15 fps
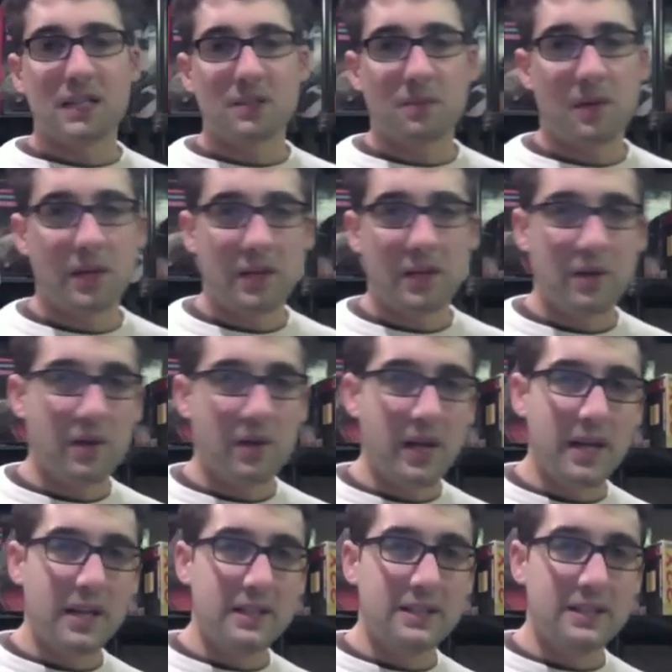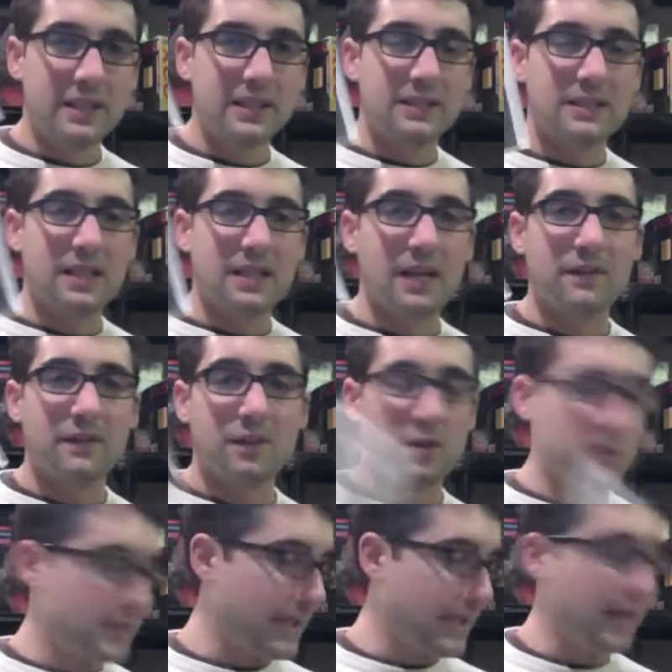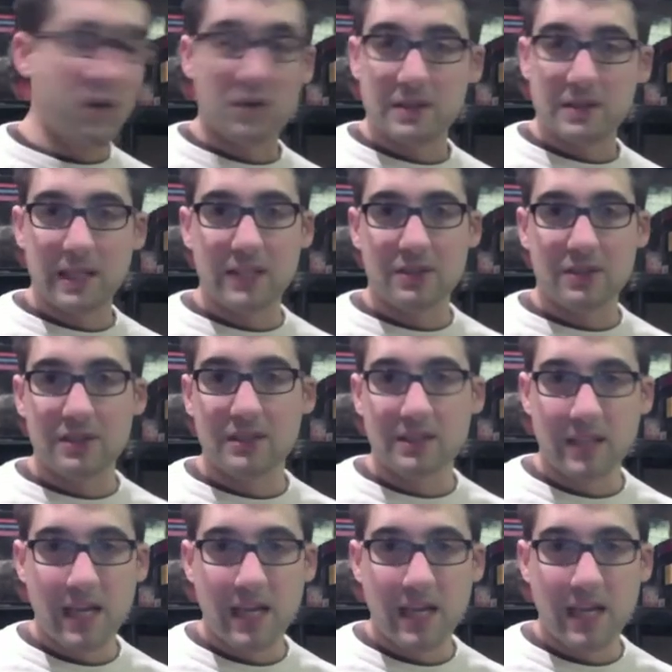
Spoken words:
Mario, and it's kind of a cool take on Tetris.